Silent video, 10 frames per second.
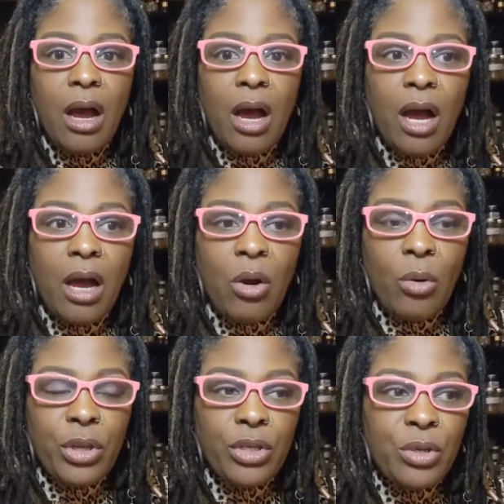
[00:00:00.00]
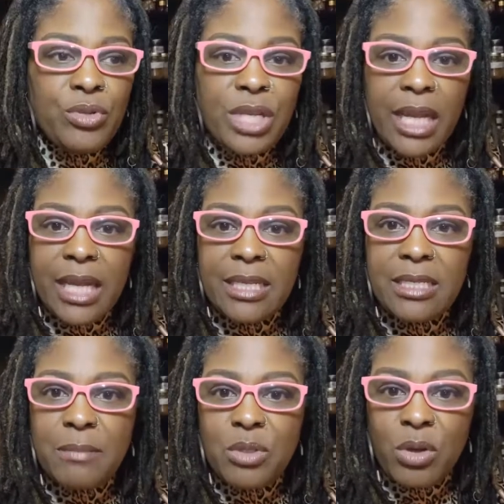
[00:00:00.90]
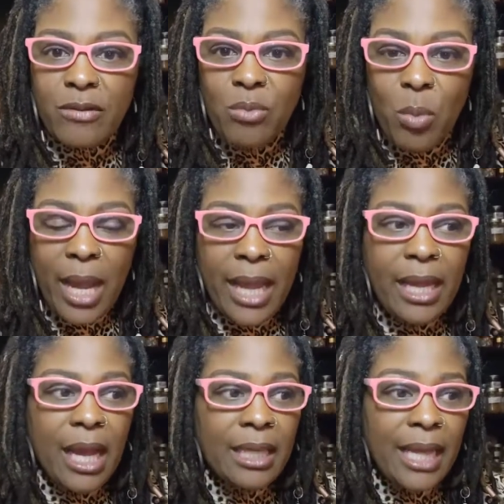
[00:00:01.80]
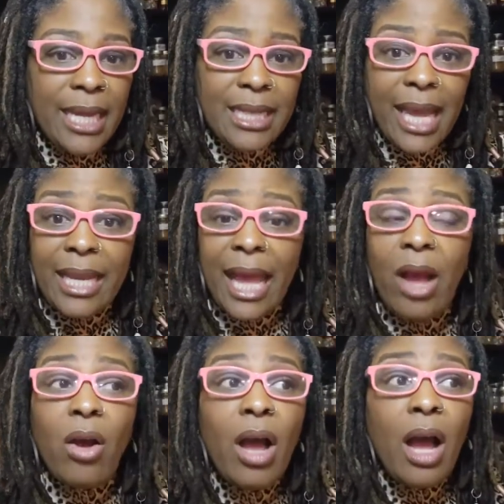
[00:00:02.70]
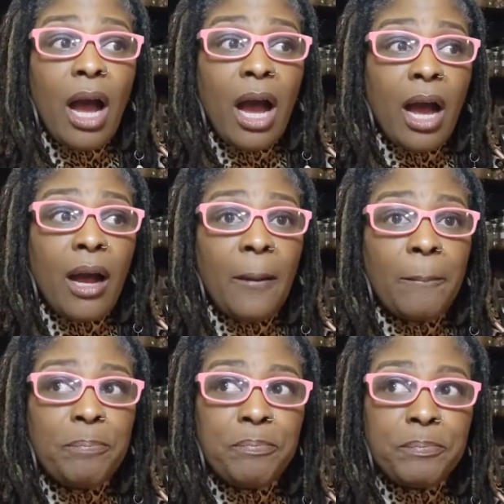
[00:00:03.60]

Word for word: uh, or using it in some sort of way uh, like that. Now, um,